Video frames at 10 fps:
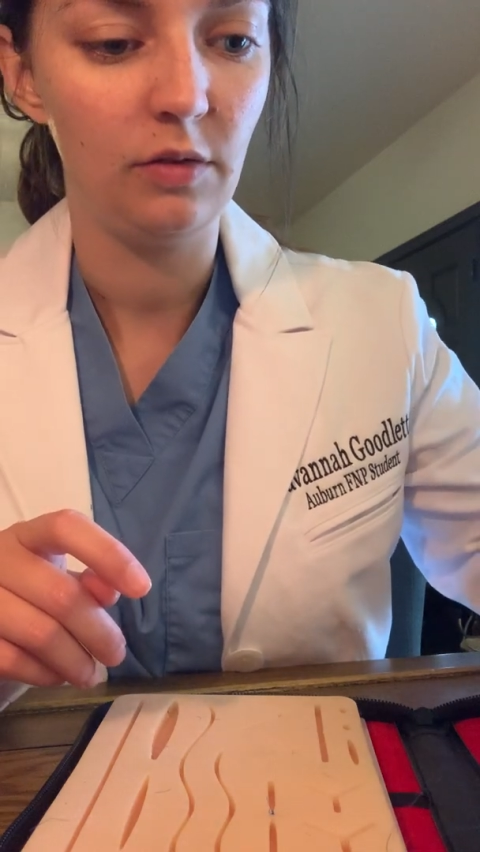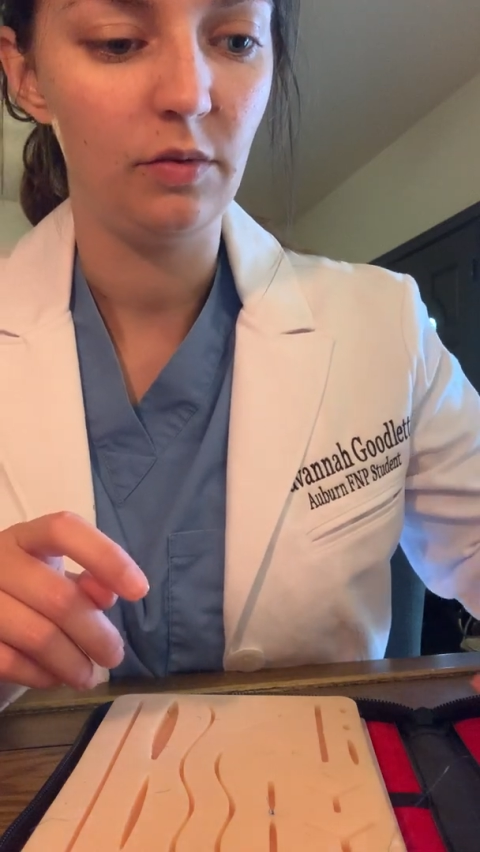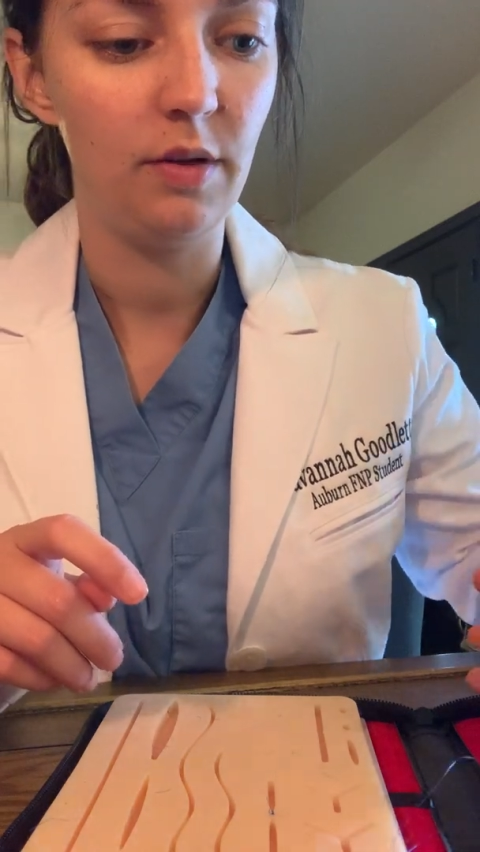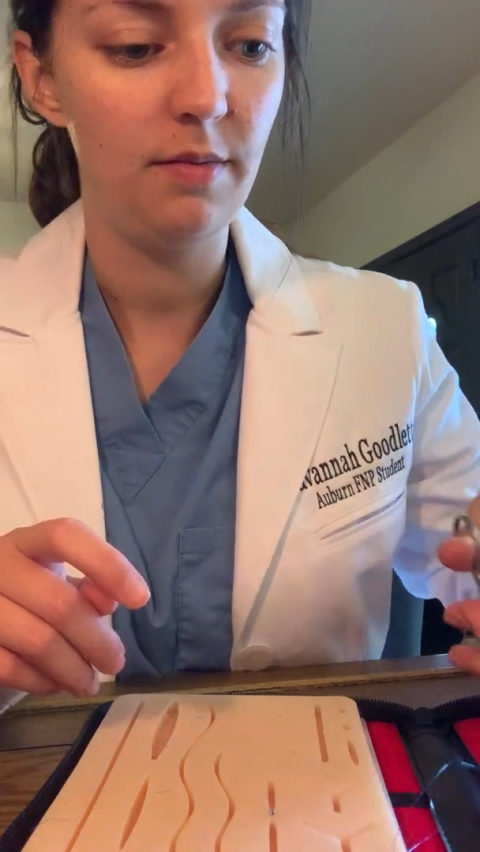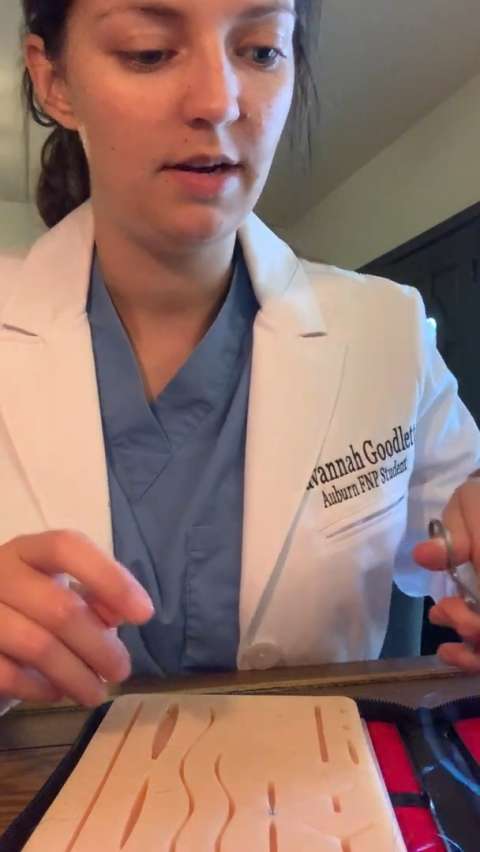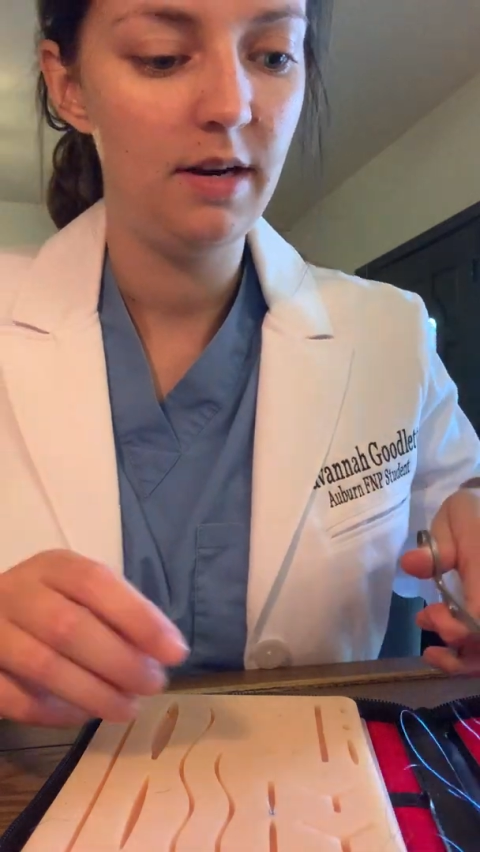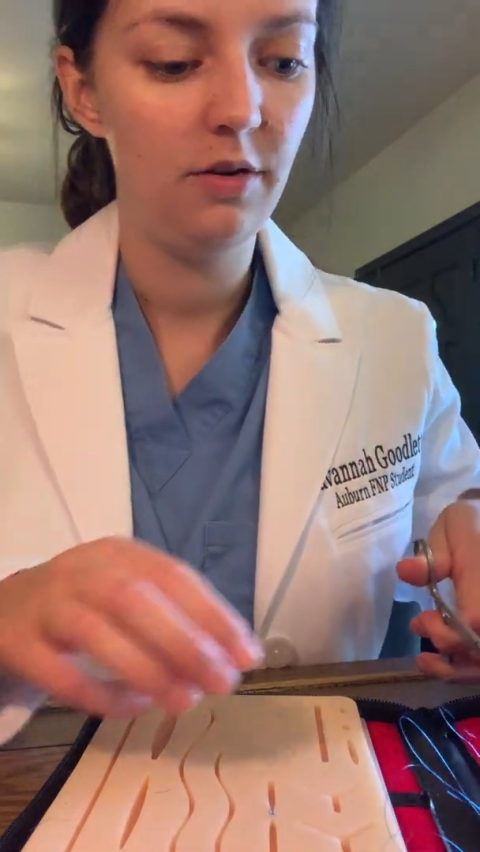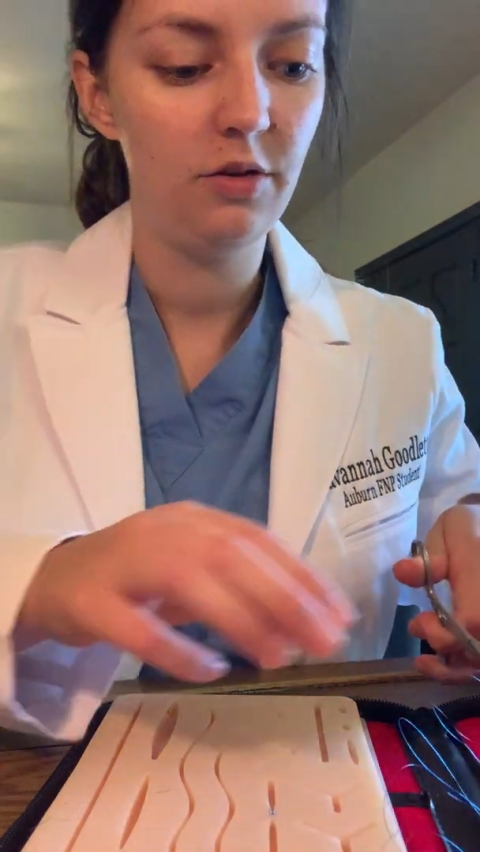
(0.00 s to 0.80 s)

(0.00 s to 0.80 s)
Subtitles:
with my needle